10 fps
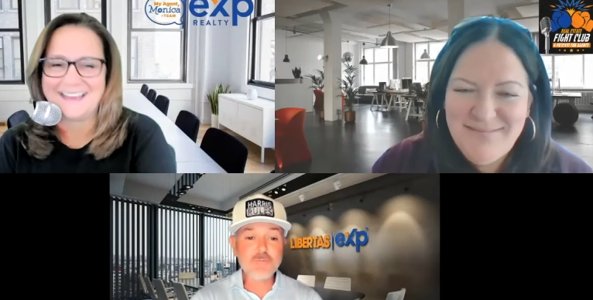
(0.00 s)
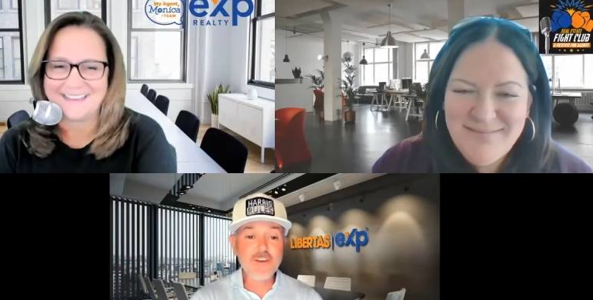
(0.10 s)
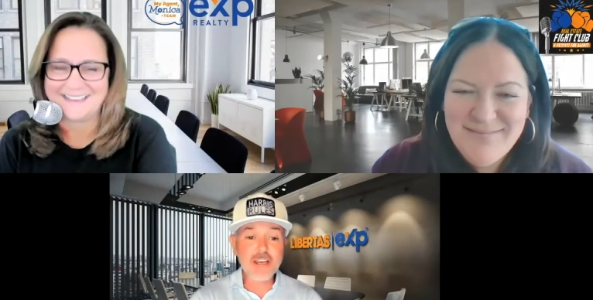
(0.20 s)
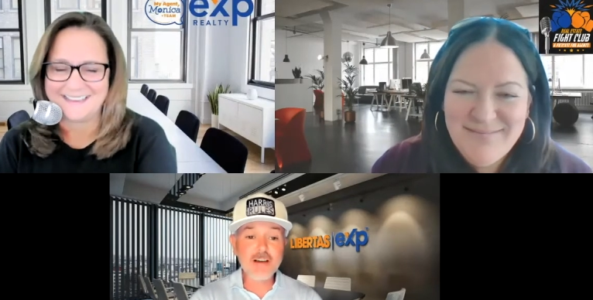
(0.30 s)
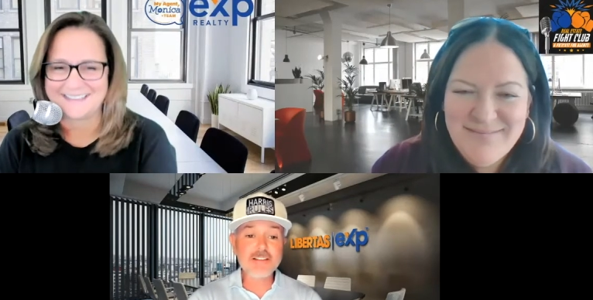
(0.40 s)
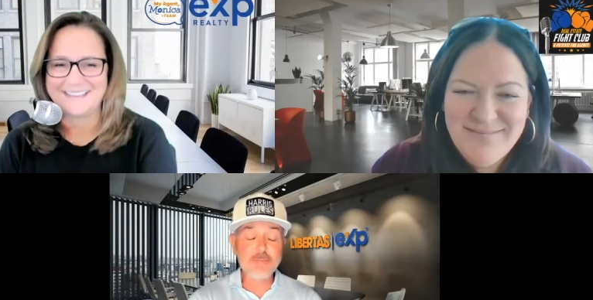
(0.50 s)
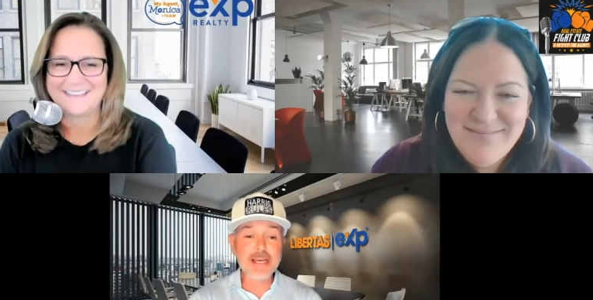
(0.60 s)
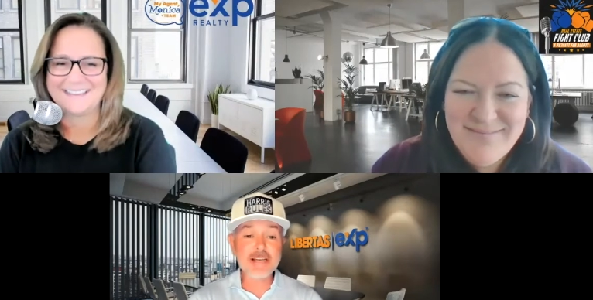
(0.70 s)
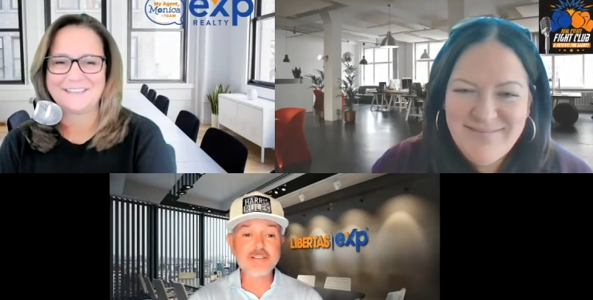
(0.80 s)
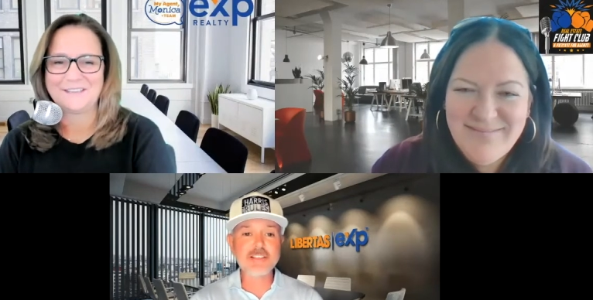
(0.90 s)
Speaker 1: videos and
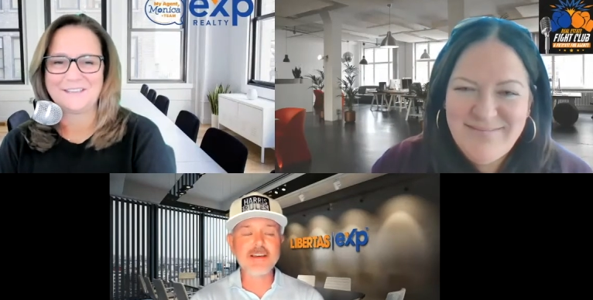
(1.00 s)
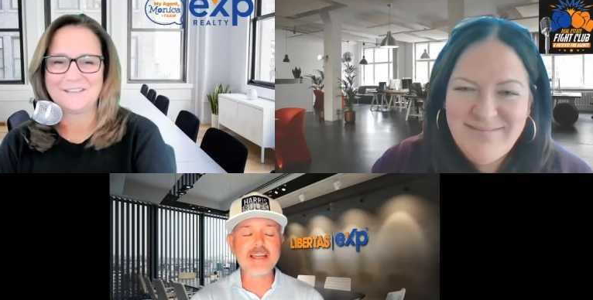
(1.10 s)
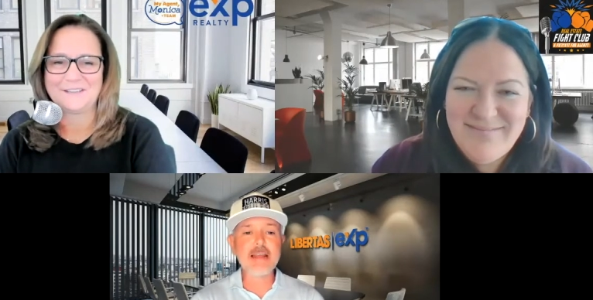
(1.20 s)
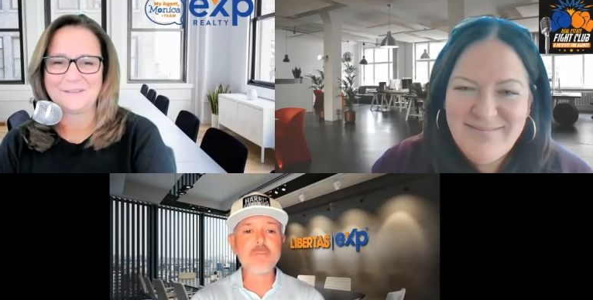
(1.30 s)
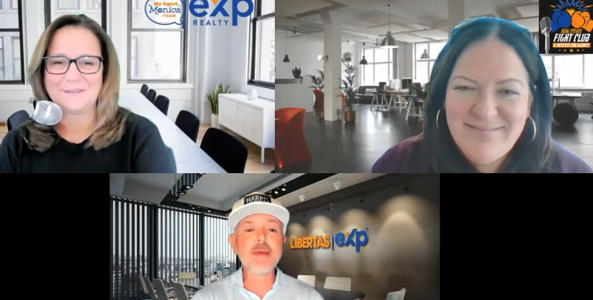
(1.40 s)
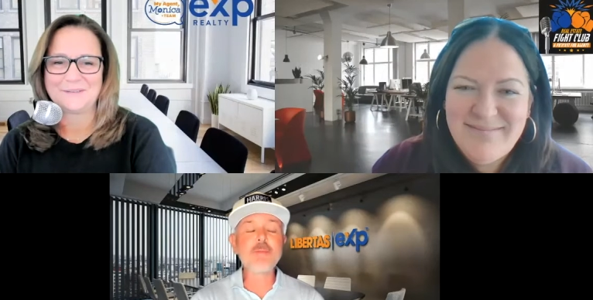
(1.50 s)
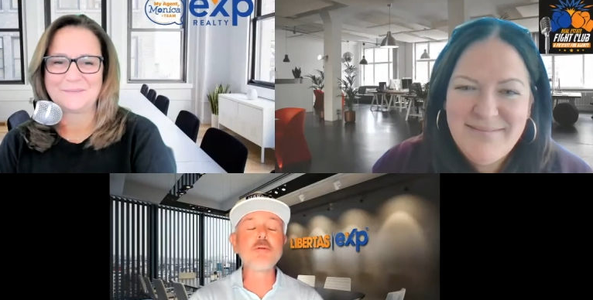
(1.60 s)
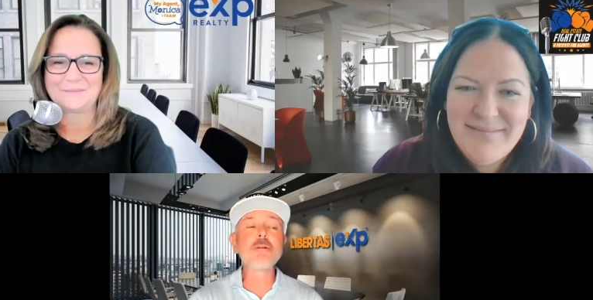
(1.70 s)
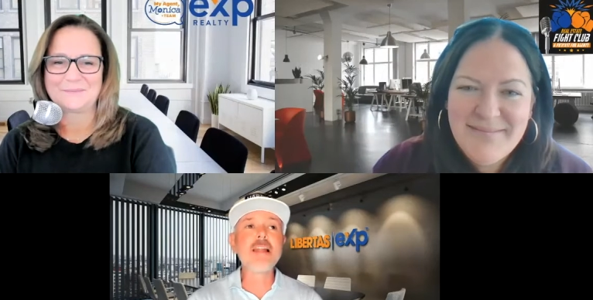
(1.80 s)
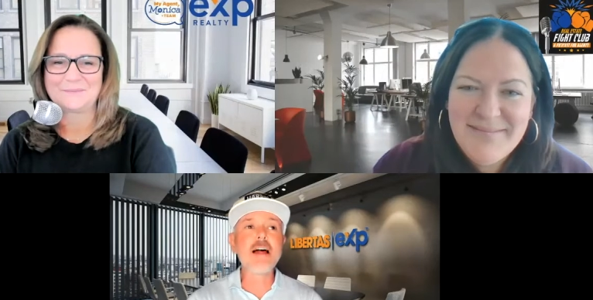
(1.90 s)
pictures of it, and
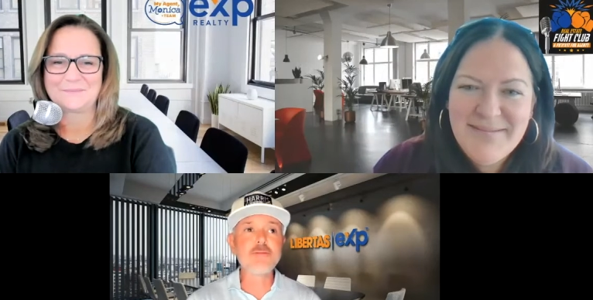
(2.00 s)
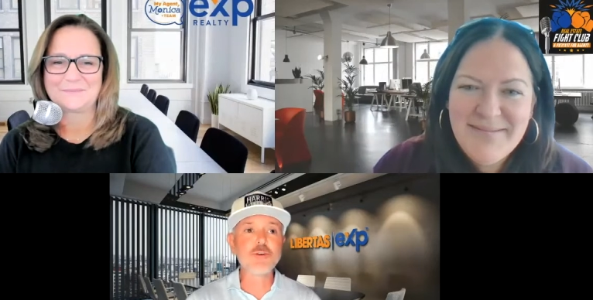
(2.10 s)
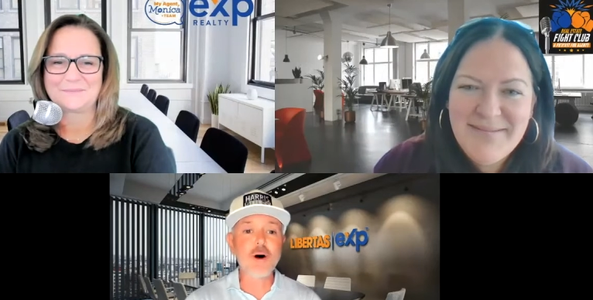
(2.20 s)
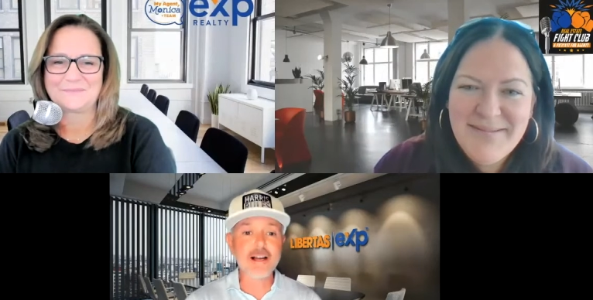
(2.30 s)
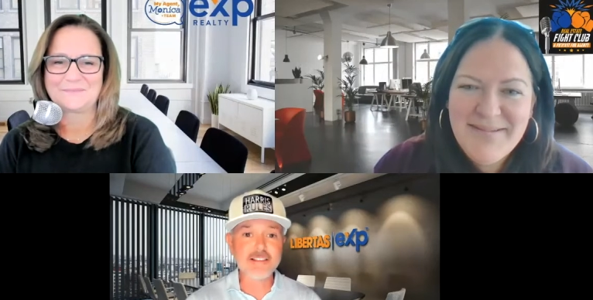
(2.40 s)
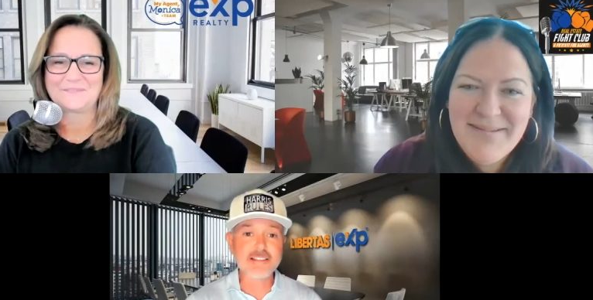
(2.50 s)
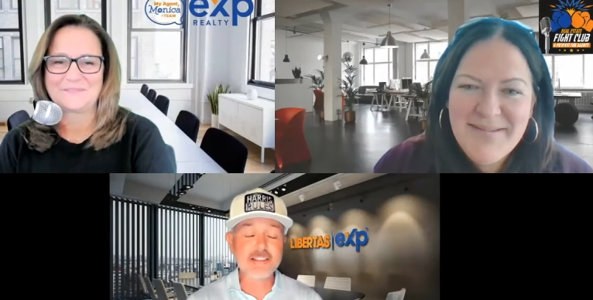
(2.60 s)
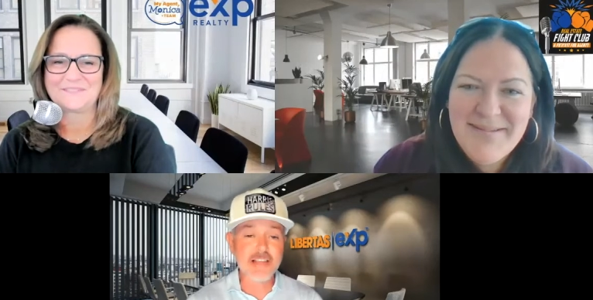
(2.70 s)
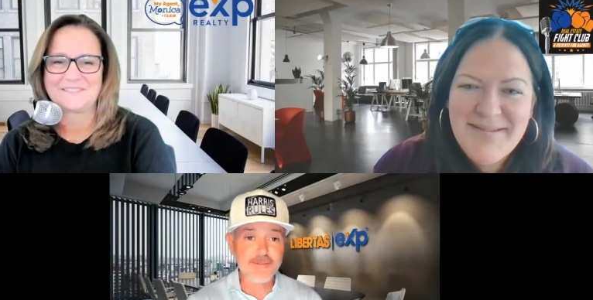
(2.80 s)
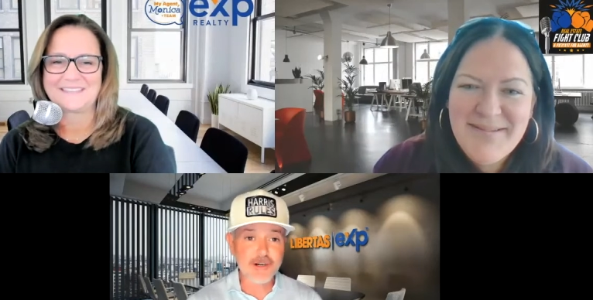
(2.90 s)
people love to watch us
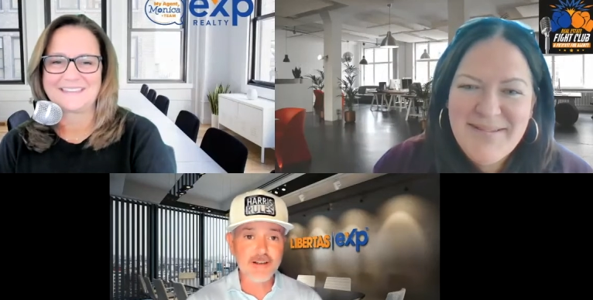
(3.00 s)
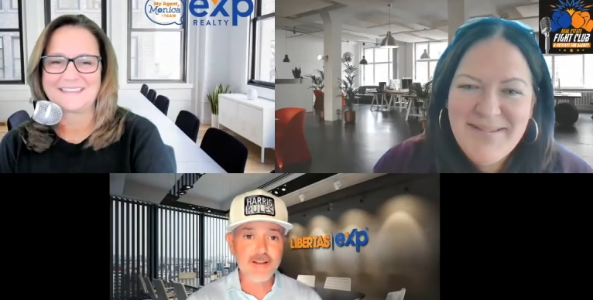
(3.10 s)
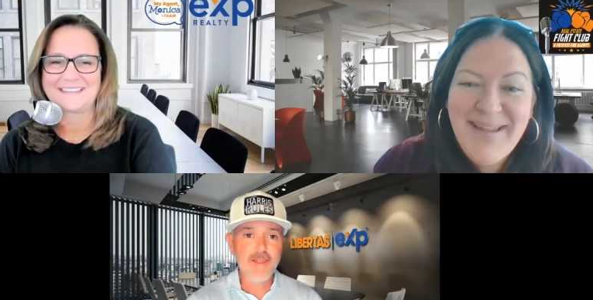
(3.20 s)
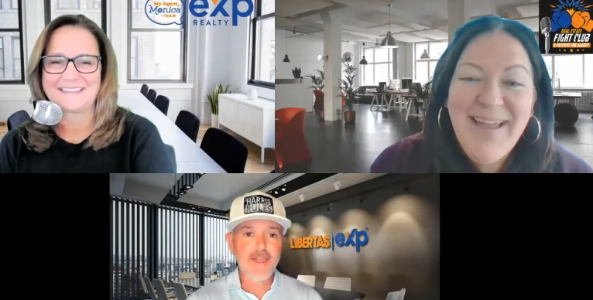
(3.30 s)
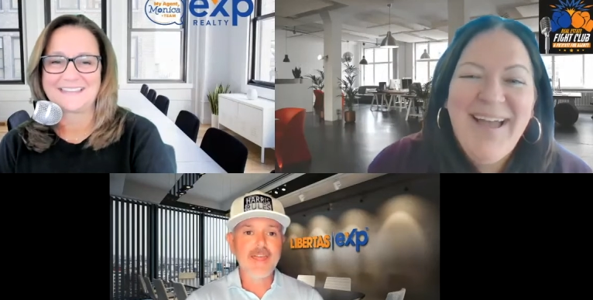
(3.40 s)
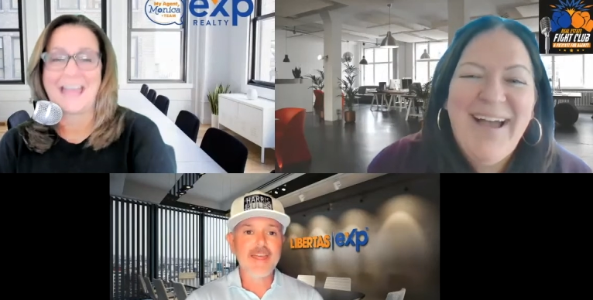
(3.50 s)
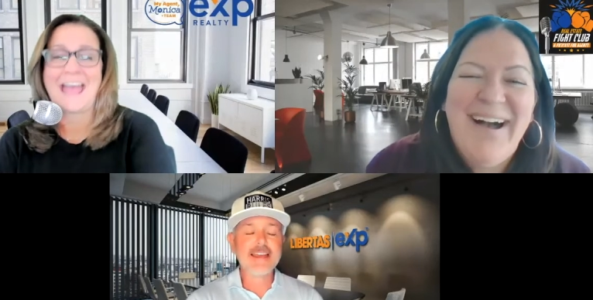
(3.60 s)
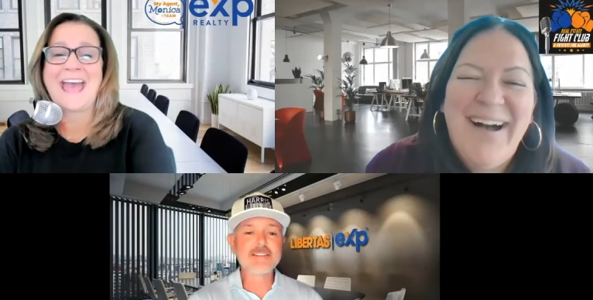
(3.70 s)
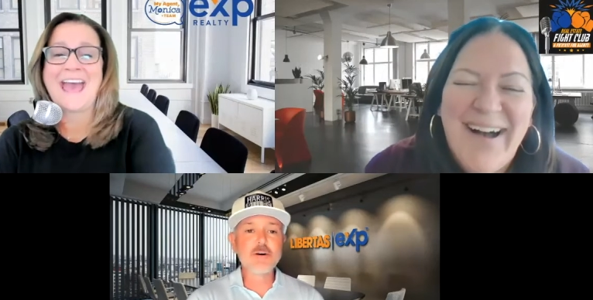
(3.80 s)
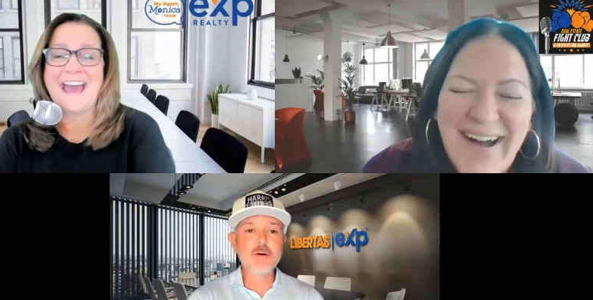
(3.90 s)
suffer. And so we